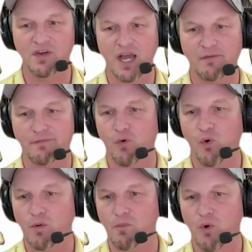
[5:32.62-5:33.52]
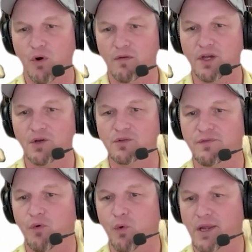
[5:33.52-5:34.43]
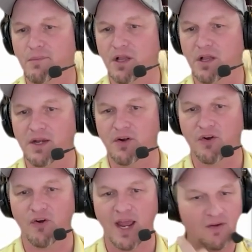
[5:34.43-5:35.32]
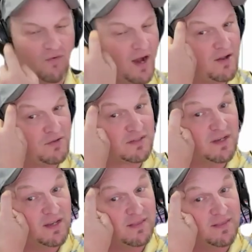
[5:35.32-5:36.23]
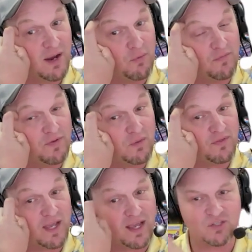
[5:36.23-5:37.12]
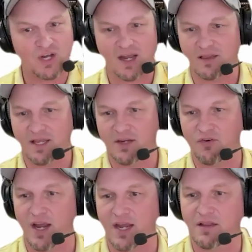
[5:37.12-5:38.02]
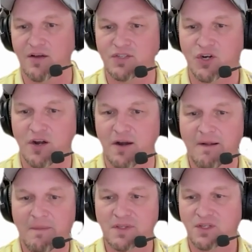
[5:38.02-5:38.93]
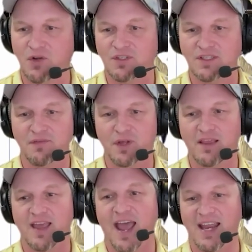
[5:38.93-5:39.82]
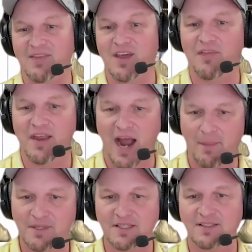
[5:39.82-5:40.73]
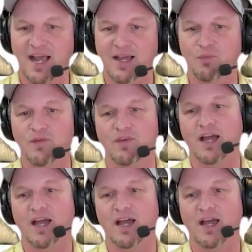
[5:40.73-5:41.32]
got four more of those 40 millimeter grenade rounds that would fit with that China Lake grenade launcher. So stuff like that. And then on the opposite side, we've got